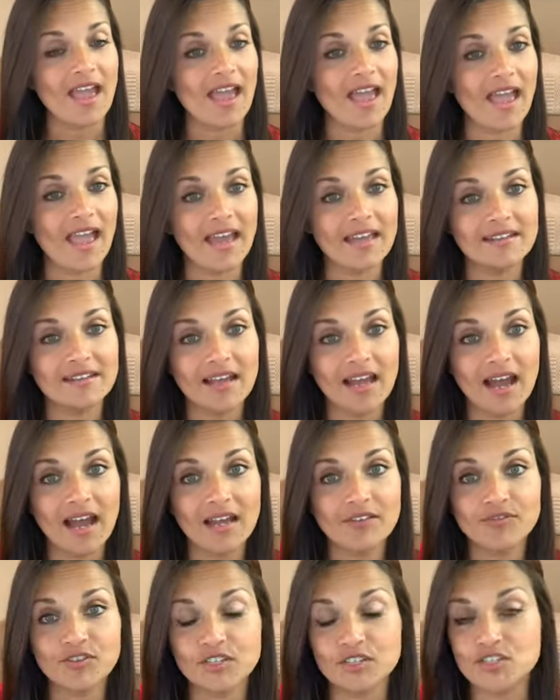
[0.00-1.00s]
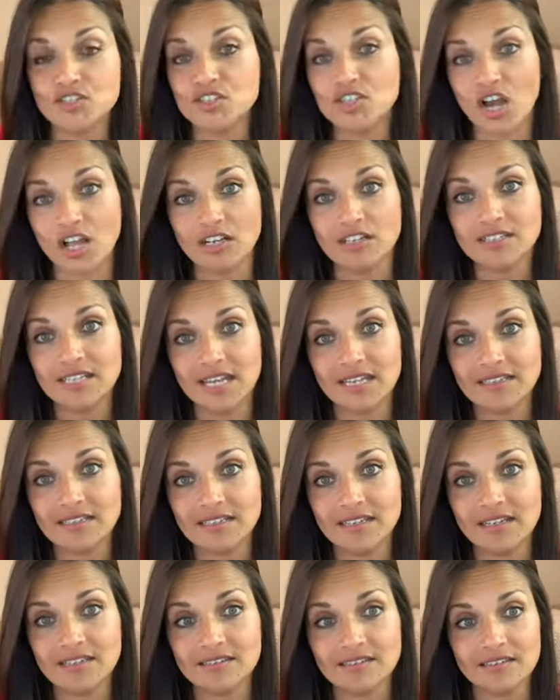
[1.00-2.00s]
And I've
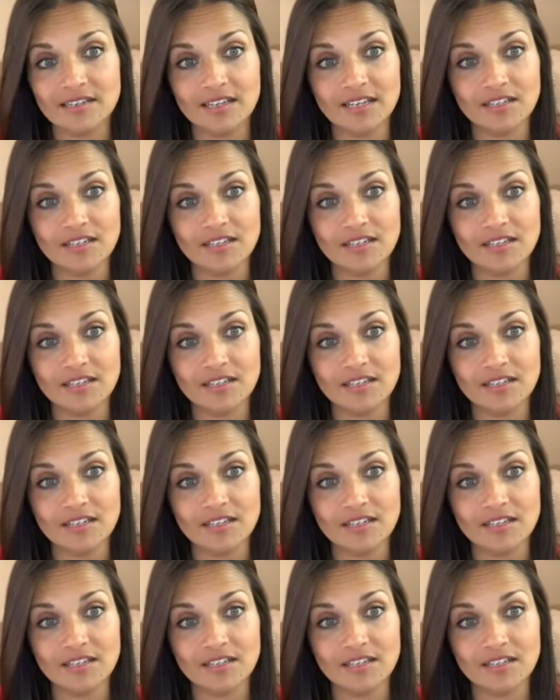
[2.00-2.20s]
consolidated it